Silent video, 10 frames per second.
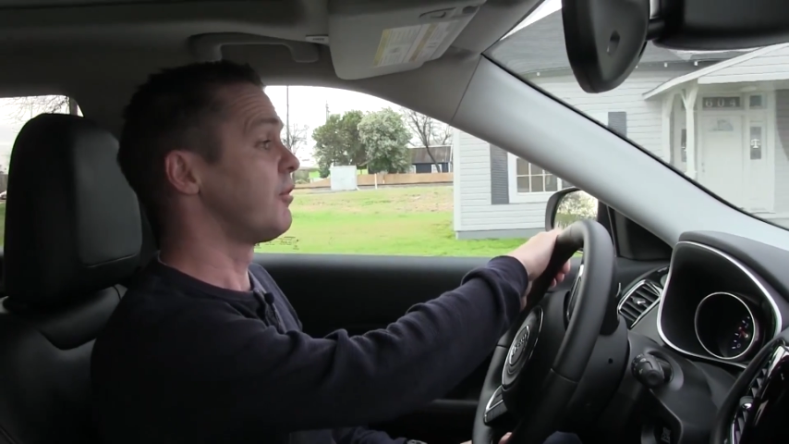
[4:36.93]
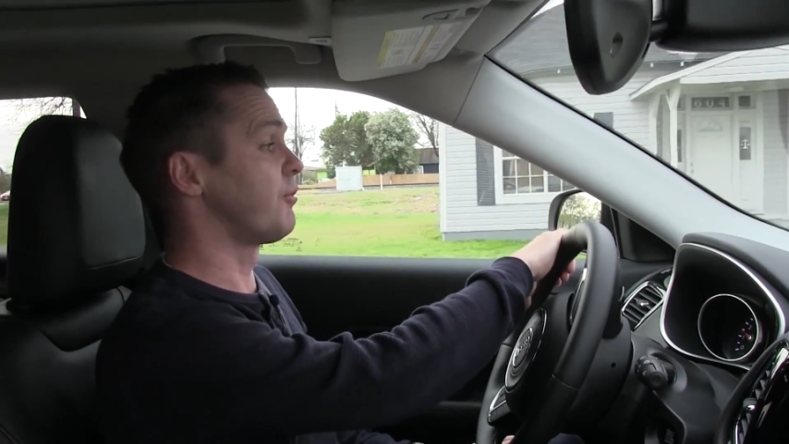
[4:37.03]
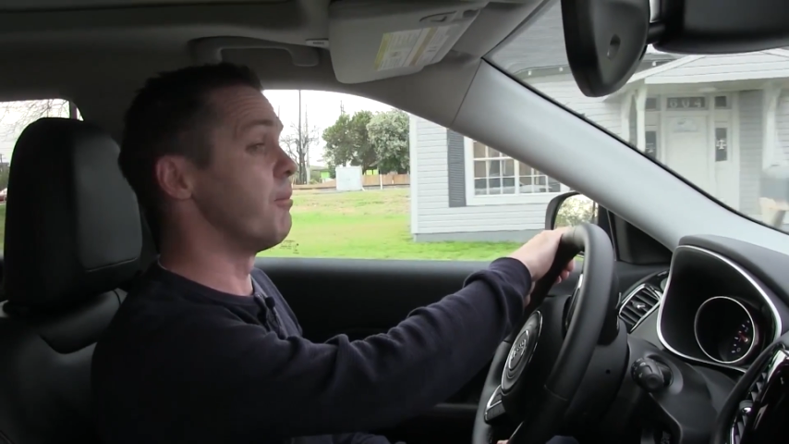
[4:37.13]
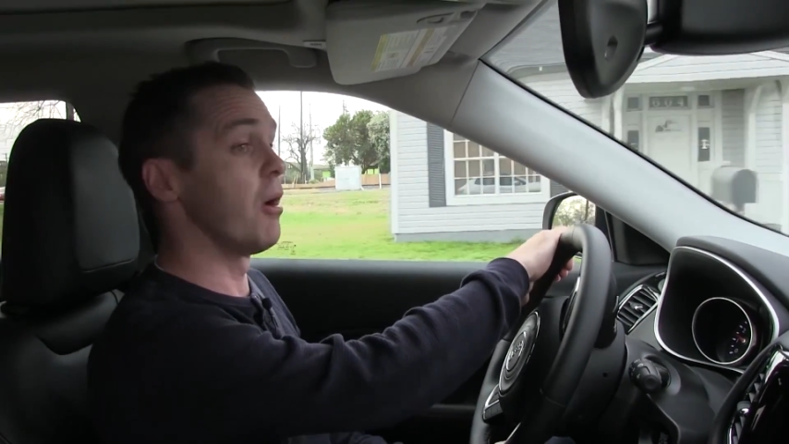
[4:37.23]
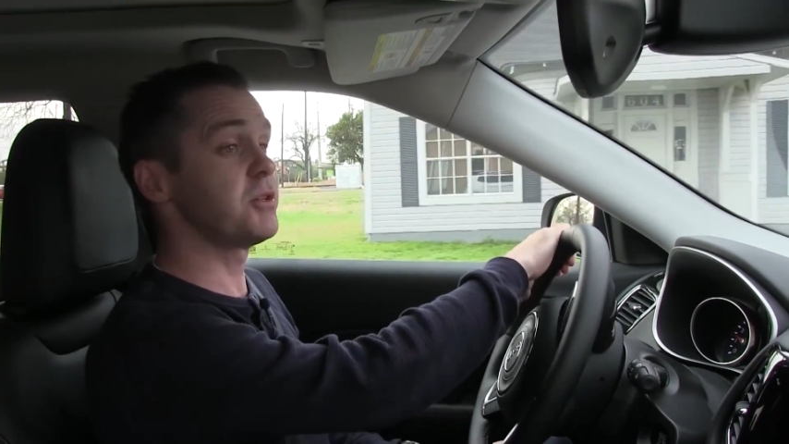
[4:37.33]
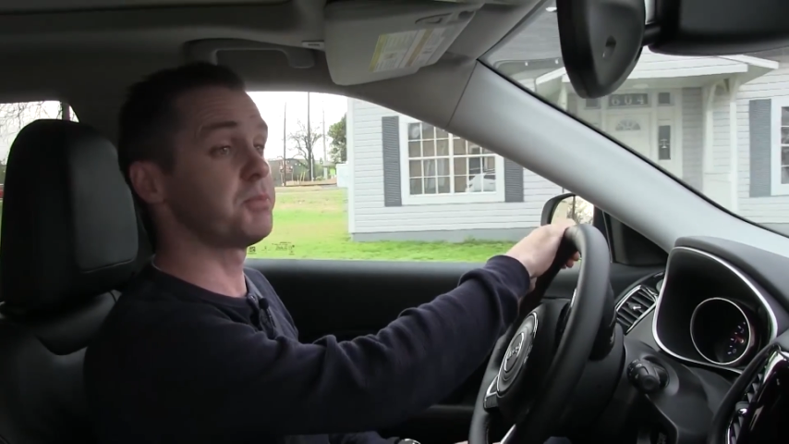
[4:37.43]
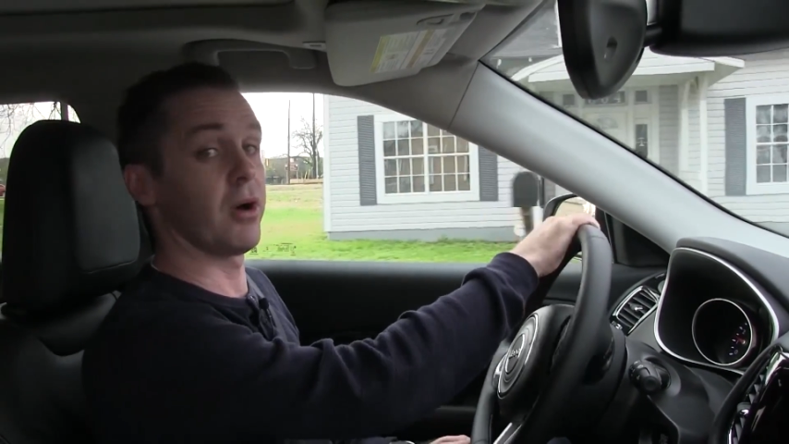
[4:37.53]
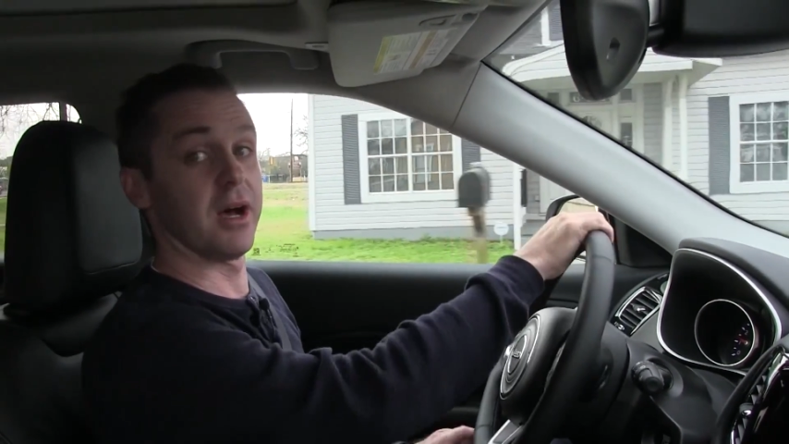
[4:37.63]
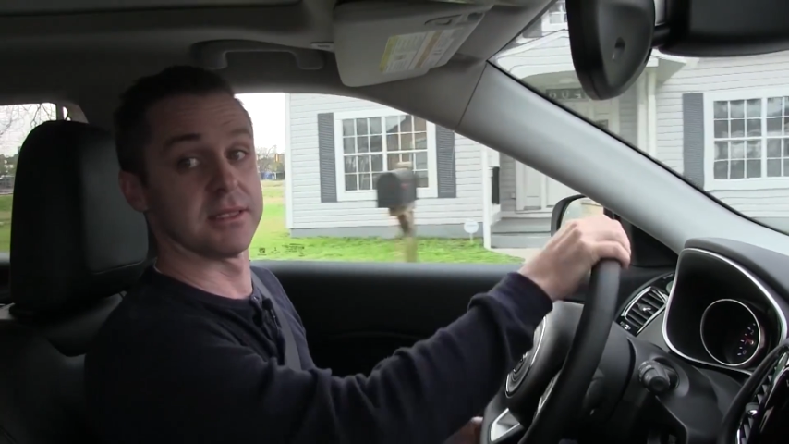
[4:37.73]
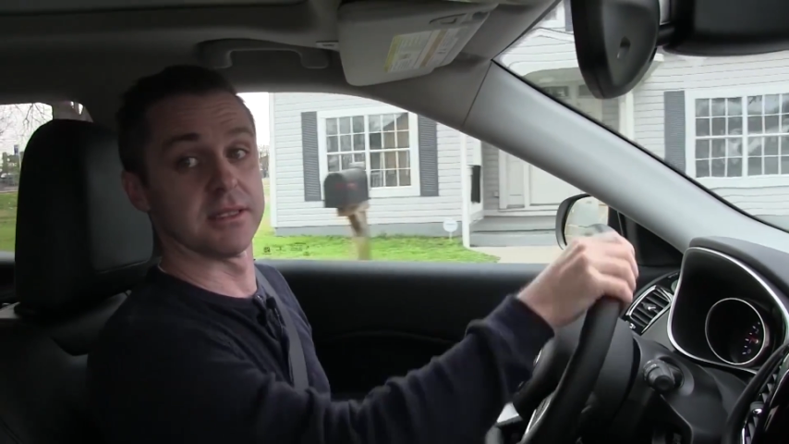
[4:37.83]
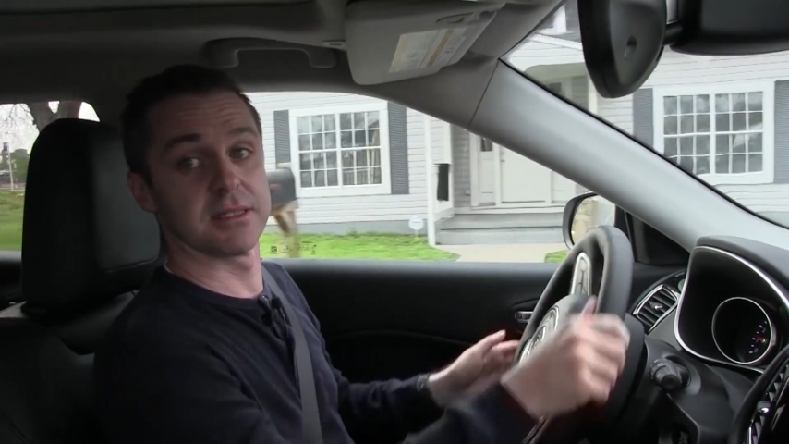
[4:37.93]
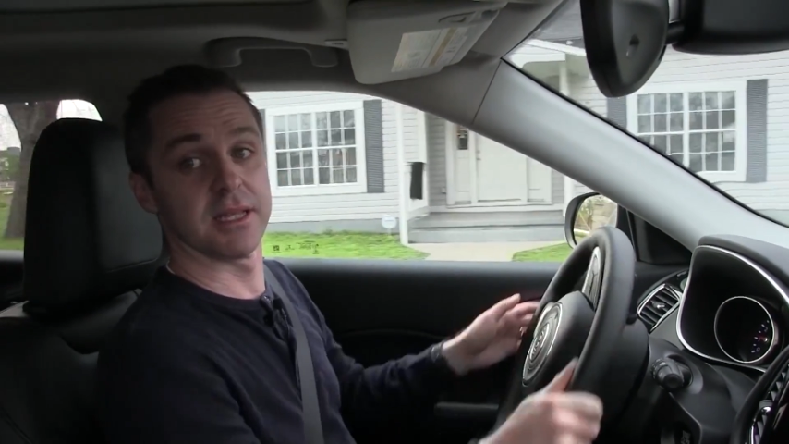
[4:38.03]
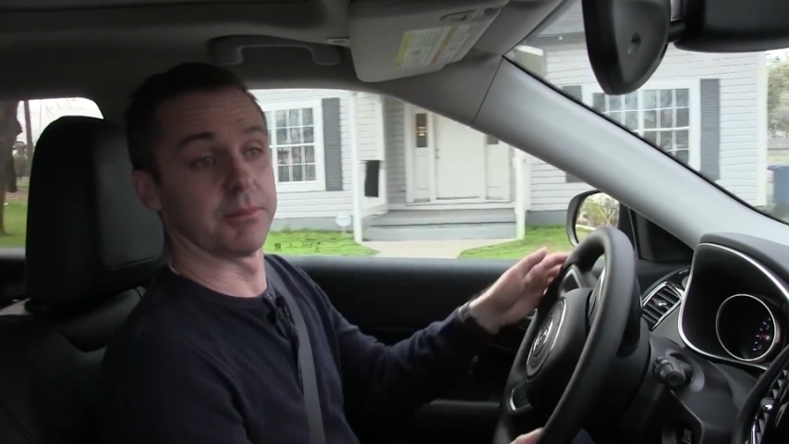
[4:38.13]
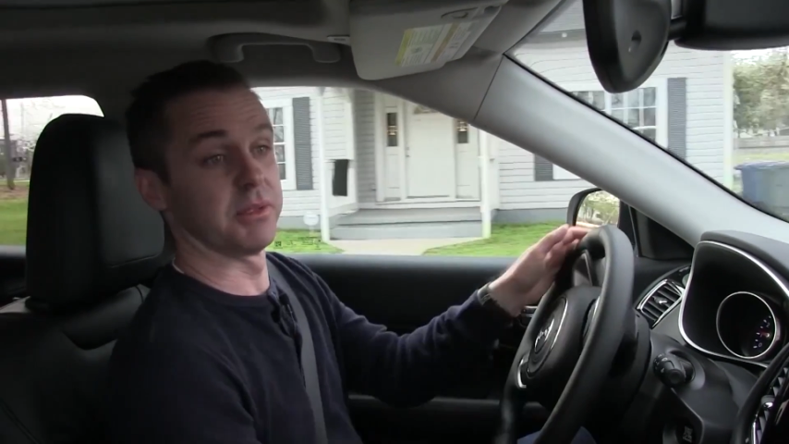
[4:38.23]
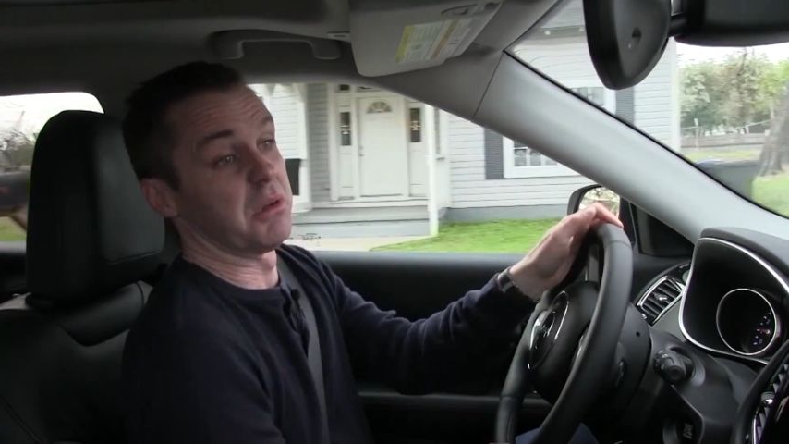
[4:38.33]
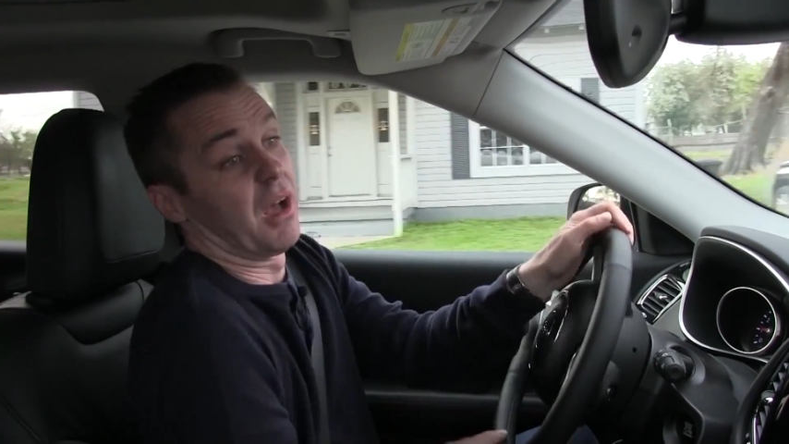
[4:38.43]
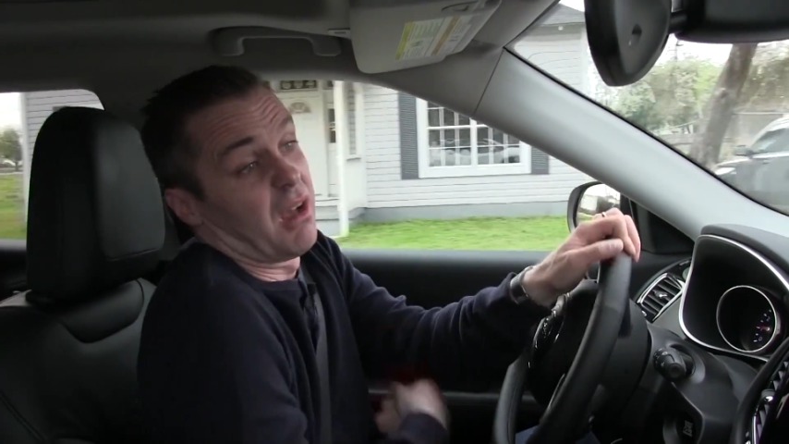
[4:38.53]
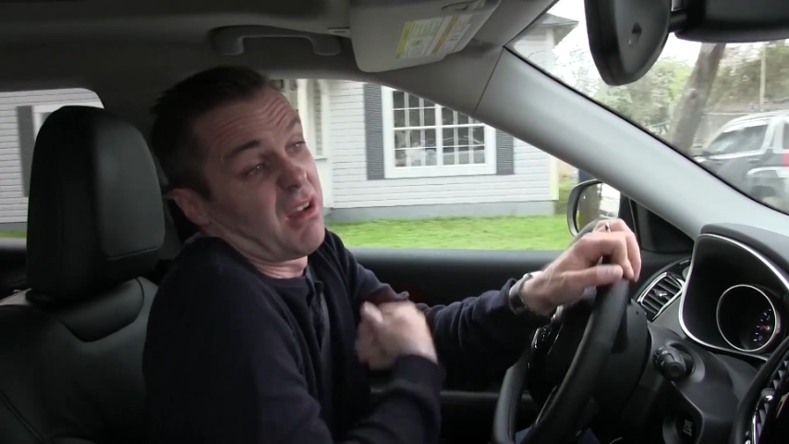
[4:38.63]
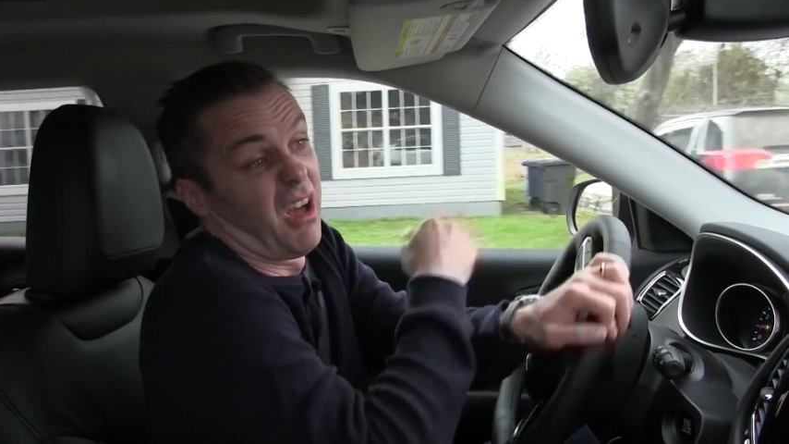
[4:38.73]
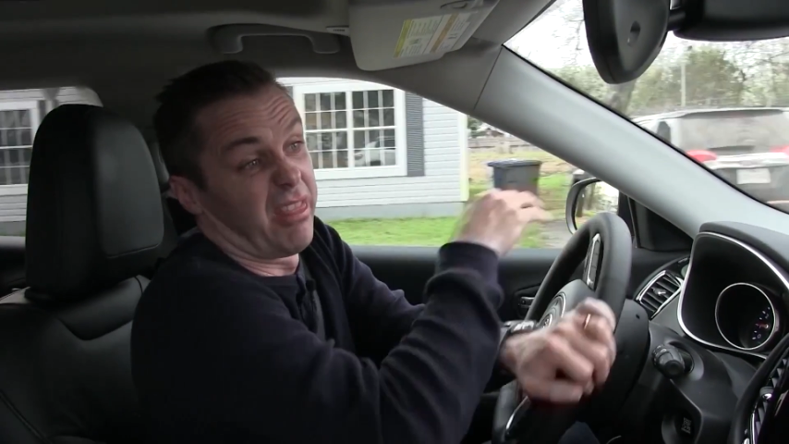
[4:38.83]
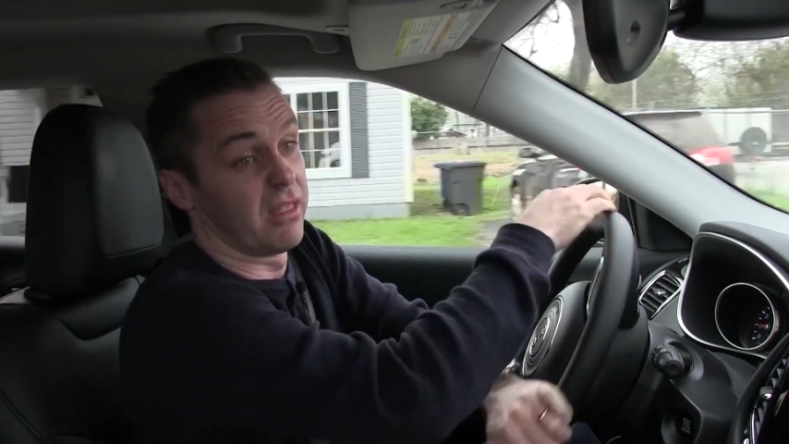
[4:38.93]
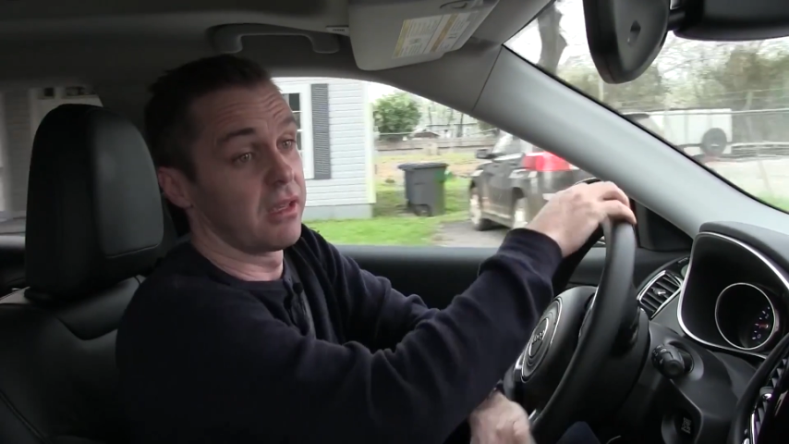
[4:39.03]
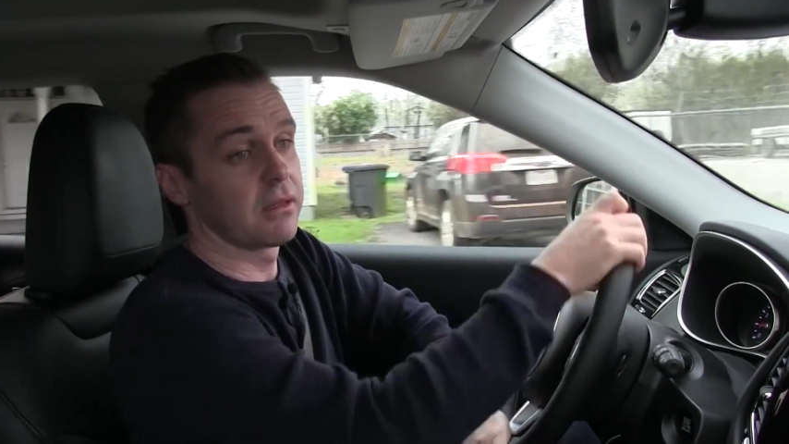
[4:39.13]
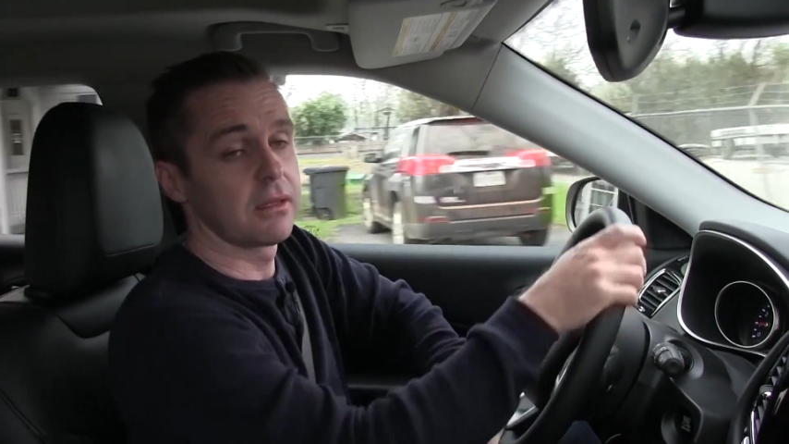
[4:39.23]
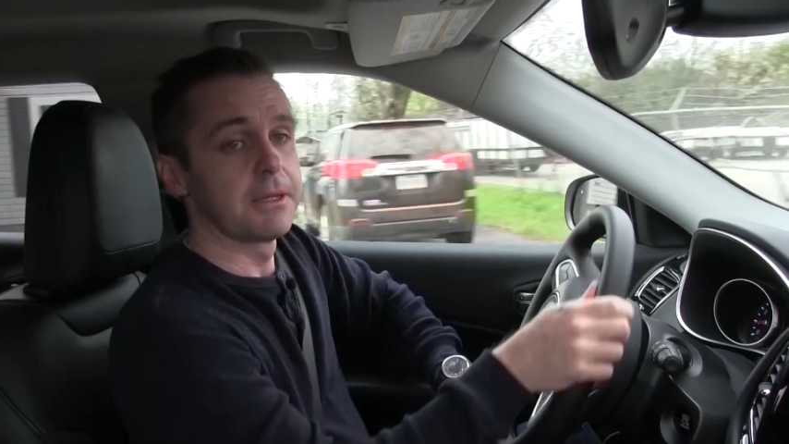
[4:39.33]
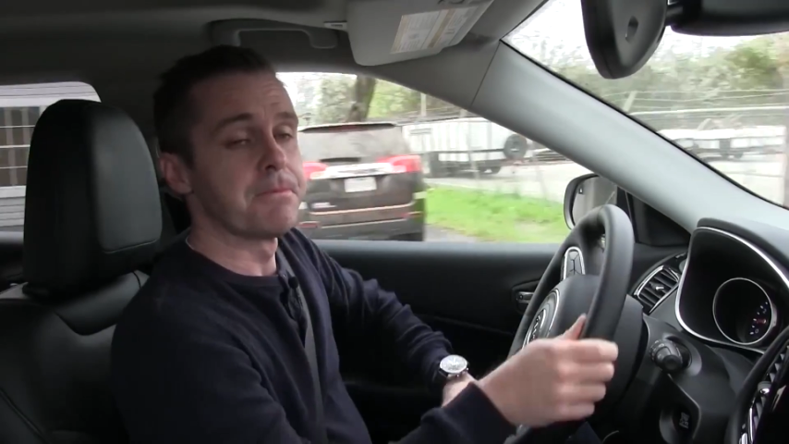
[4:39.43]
for most buyers in the segment, I think.